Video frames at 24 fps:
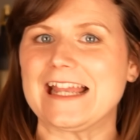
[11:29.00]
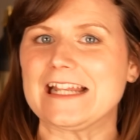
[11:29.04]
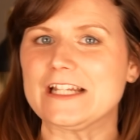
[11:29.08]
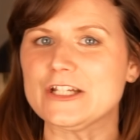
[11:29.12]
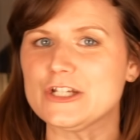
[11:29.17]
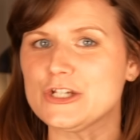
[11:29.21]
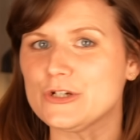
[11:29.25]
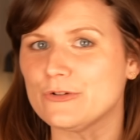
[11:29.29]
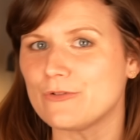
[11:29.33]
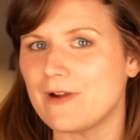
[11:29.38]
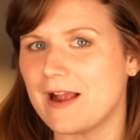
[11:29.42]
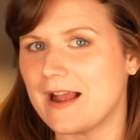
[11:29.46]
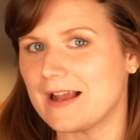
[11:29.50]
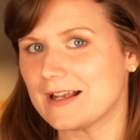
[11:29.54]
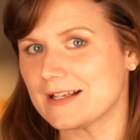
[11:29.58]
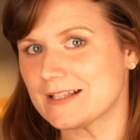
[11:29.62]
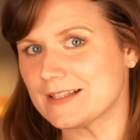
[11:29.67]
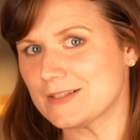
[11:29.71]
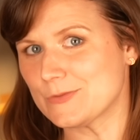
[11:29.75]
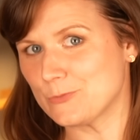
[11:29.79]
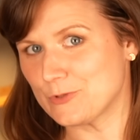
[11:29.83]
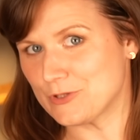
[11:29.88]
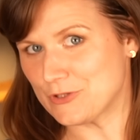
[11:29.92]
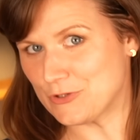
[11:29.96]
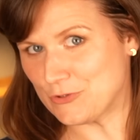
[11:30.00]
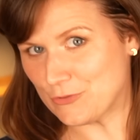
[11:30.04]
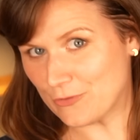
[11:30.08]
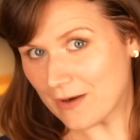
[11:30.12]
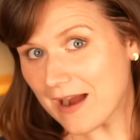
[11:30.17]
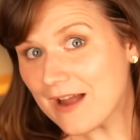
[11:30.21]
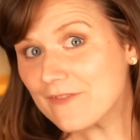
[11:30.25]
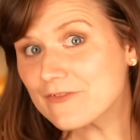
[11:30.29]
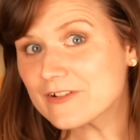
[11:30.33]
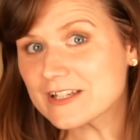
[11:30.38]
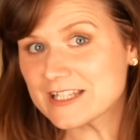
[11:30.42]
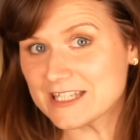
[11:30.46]
interacts with
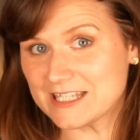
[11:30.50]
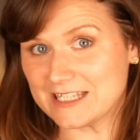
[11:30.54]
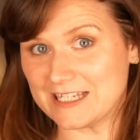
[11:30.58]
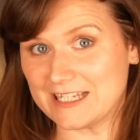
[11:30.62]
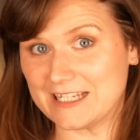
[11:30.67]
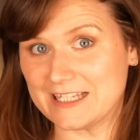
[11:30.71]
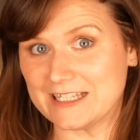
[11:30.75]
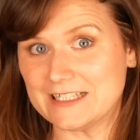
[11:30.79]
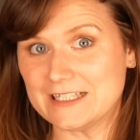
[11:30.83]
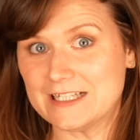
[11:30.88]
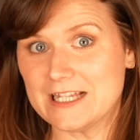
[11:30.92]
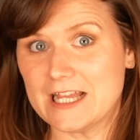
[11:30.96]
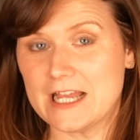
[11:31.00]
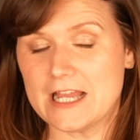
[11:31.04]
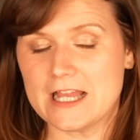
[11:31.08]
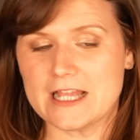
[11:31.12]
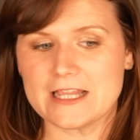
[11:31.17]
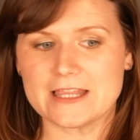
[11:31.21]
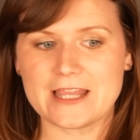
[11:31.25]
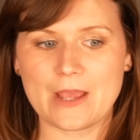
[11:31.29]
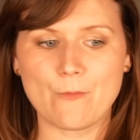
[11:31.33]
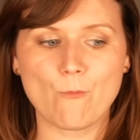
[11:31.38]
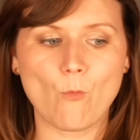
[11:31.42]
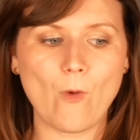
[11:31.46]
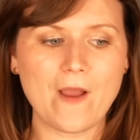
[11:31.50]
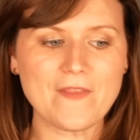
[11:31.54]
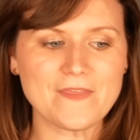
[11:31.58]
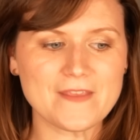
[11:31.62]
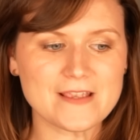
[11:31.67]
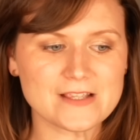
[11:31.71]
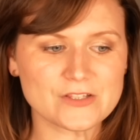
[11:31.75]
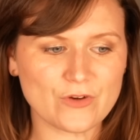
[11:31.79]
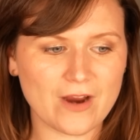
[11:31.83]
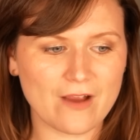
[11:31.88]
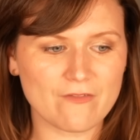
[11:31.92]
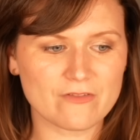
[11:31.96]
gravity, then when
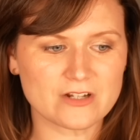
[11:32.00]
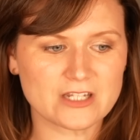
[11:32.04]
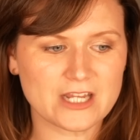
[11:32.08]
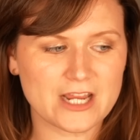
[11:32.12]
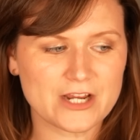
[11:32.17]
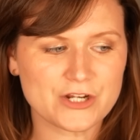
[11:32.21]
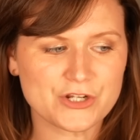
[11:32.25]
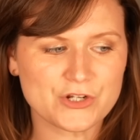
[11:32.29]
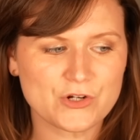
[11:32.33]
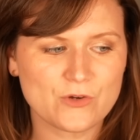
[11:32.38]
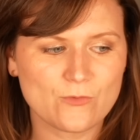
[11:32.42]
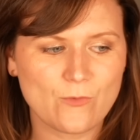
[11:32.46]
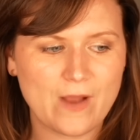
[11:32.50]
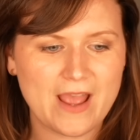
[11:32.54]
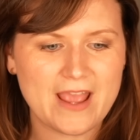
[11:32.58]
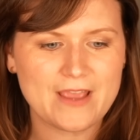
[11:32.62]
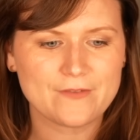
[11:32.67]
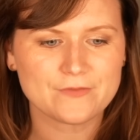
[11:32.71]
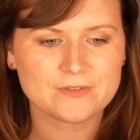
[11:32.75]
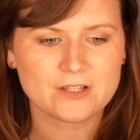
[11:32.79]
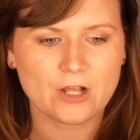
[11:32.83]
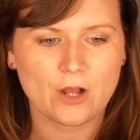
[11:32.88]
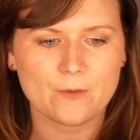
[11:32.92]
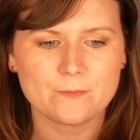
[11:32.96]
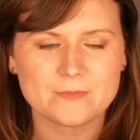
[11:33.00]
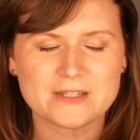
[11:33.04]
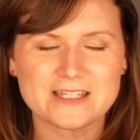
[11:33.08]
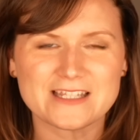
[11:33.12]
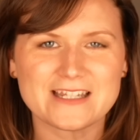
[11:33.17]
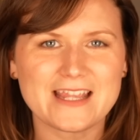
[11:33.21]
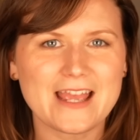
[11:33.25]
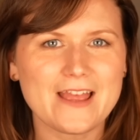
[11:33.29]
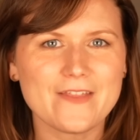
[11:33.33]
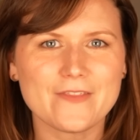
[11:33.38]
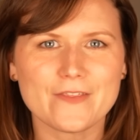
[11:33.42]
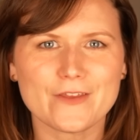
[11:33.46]
these gravitational waves come
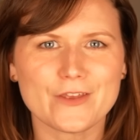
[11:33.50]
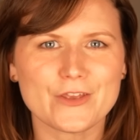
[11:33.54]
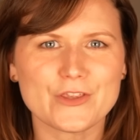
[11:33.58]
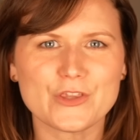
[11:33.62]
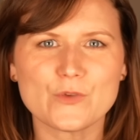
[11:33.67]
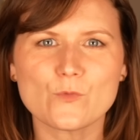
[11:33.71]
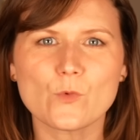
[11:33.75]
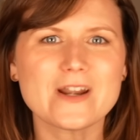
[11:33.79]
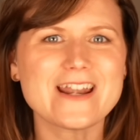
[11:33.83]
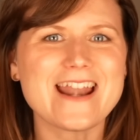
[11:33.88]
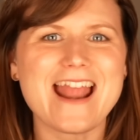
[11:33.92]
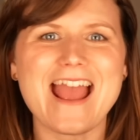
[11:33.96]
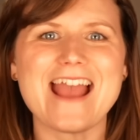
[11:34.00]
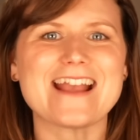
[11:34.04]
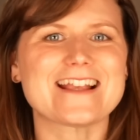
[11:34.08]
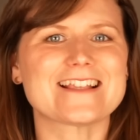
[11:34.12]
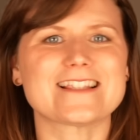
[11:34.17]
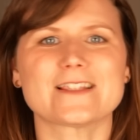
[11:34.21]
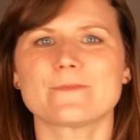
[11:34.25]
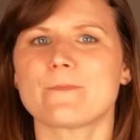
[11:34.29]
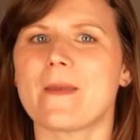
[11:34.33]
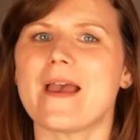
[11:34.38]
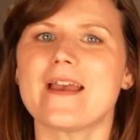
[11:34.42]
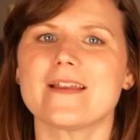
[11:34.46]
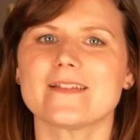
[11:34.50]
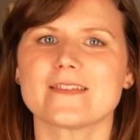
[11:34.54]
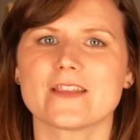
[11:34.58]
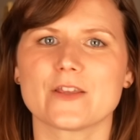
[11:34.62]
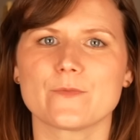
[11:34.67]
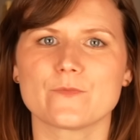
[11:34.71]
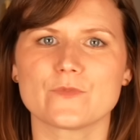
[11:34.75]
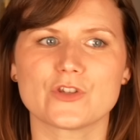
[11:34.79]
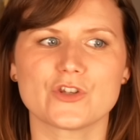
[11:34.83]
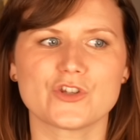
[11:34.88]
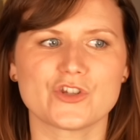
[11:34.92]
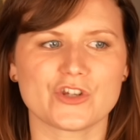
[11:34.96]
together, you wouldn't expect
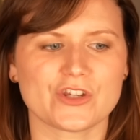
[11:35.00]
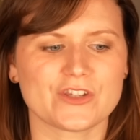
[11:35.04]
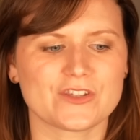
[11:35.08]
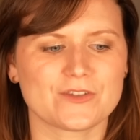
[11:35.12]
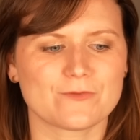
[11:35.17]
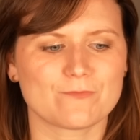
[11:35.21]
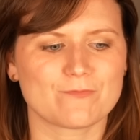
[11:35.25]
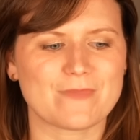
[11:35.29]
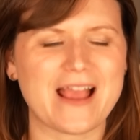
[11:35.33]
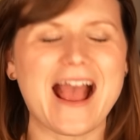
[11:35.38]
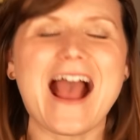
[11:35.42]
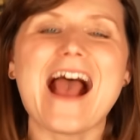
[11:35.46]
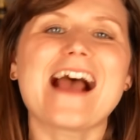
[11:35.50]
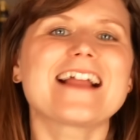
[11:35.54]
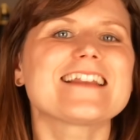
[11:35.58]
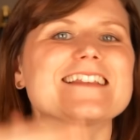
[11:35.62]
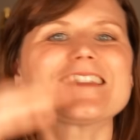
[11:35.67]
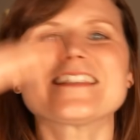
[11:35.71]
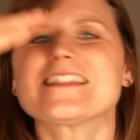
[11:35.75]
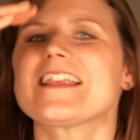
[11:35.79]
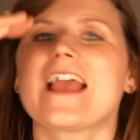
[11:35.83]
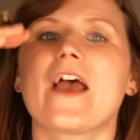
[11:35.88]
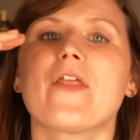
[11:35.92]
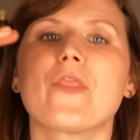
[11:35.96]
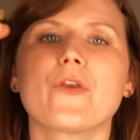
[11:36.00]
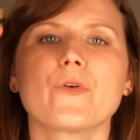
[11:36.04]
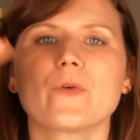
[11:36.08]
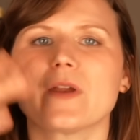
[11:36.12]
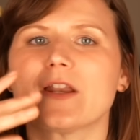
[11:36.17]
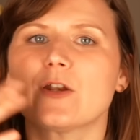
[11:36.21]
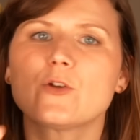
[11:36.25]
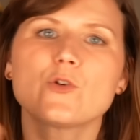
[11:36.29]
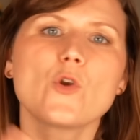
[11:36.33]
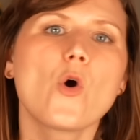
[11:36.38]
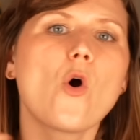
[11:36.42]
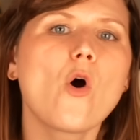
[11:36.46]
them to just add together
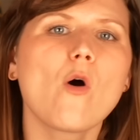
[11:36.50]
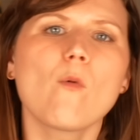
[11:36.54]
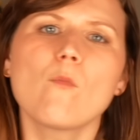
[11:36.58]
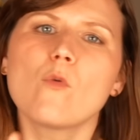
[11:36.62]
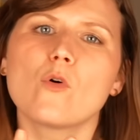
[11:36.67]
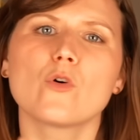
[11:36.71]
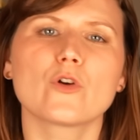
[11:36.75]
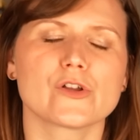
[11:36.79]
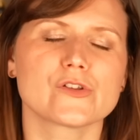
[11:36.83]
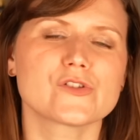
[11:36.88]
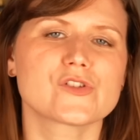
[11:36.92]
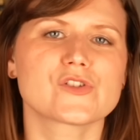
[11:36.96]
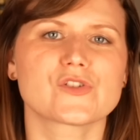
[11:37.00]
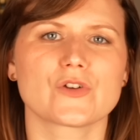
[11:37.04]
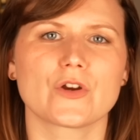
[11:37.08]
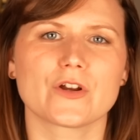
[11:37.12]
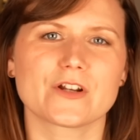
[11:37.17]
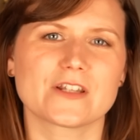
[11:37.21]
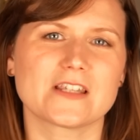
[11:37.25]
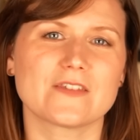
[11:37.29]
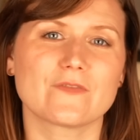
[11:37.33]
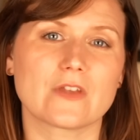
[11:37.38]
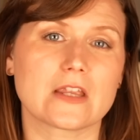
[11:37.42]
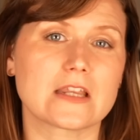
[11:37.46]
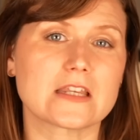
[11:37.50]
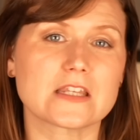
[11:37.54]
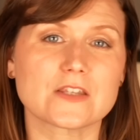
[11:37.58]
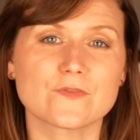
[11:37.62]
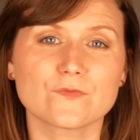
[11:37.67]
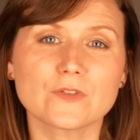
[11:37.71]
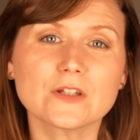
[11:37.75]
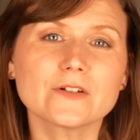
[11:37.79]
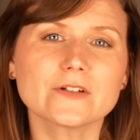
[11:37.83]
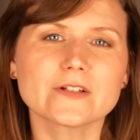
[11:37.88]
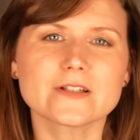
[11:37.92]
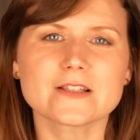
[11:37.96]
in normal constructive
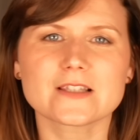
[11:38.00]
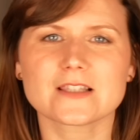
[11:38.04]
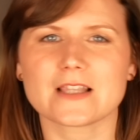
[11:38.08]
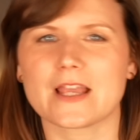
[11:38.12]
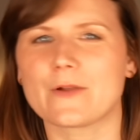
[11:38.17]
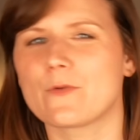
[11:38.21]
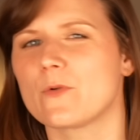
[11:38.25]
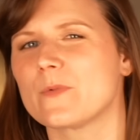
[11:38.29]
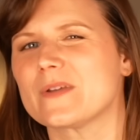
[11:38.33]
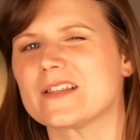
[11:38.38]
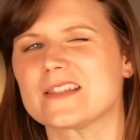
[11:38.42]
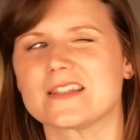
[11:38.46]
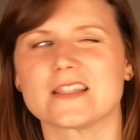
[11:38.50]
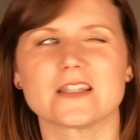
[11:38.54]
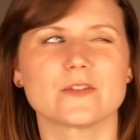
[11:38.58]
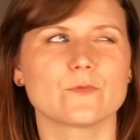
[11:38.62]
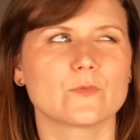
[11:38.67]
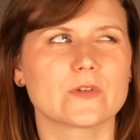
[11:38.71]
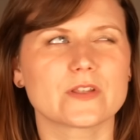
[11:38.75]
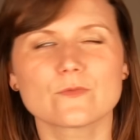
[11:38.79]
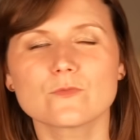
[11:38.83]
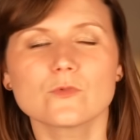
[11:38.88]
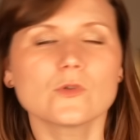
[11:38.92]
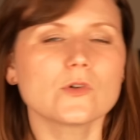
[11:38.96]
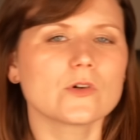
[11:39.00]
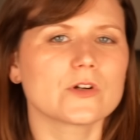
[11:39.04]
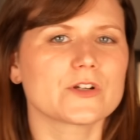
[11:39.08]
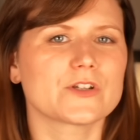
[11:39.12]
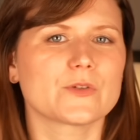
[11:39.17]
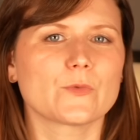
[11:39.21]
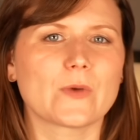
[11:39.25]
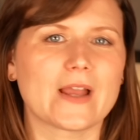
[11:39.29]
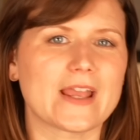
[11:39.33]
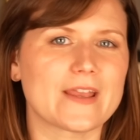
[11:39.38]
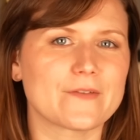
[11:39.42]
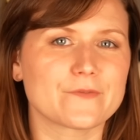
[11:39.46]
interference like what we see with
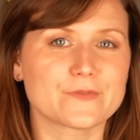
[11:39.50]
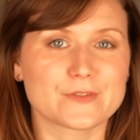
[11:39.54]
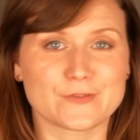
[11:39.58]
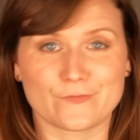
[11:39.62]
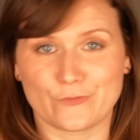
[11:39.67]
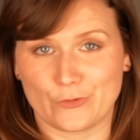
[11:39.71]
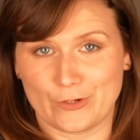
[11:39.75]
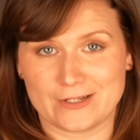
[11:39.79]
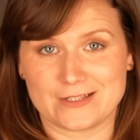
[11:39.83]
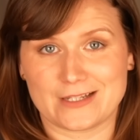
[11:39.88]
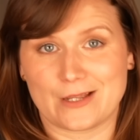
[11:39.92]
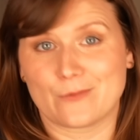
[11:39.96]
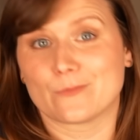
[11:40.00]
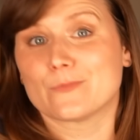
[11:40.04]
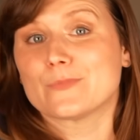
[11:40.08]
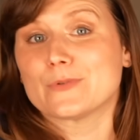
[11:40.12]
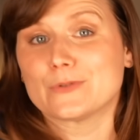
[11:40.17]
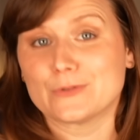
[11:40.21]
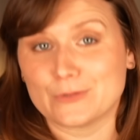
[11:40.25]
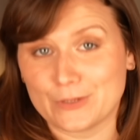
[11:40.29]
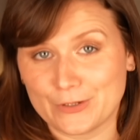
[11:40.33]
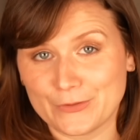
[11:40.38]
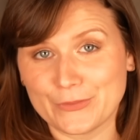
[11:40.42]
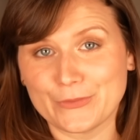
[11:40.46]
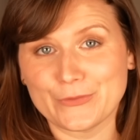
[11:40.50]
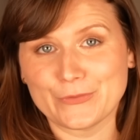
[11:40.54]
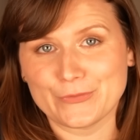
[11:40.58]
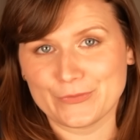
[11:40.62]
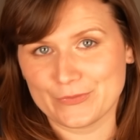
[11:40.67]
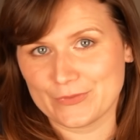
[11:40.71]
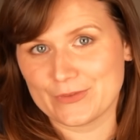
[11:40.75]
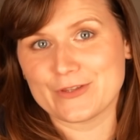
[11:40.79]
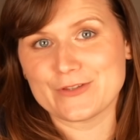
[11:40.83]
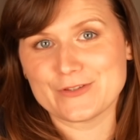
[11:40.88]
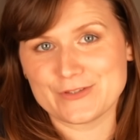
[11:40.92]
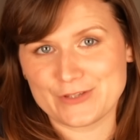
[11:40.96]
water waves, for example, on
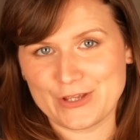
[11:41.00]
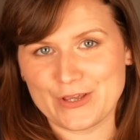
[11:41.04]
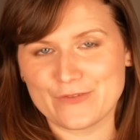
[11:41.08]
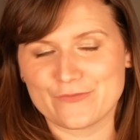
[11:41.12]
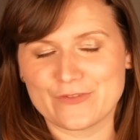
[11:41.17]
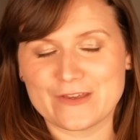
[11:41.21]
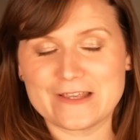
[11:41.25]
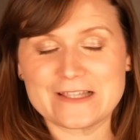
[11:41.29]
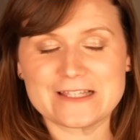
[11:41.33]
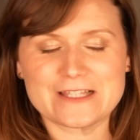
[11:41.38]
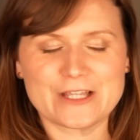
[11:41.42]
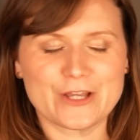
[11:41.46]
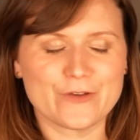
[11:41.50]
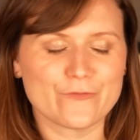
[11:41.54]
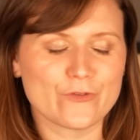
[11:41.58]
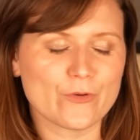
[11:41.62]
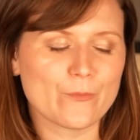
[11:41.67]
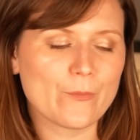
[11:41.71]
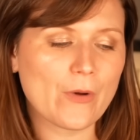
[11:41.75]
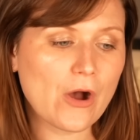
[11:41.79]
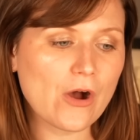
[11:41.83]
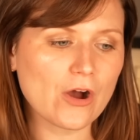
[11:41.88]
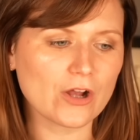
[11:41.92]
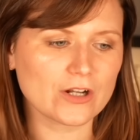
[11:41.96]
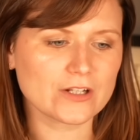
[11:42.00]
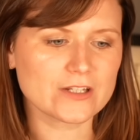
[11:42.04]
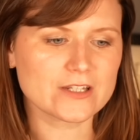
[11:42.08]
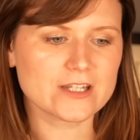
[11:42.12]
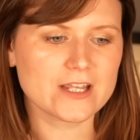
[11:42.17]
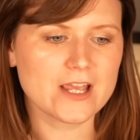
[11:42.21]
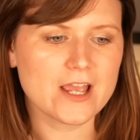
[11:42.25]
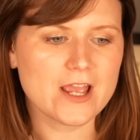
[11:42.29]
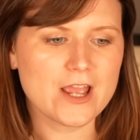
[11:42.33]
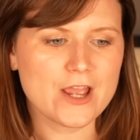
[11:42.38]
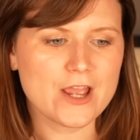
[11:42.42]
the surface of a pond.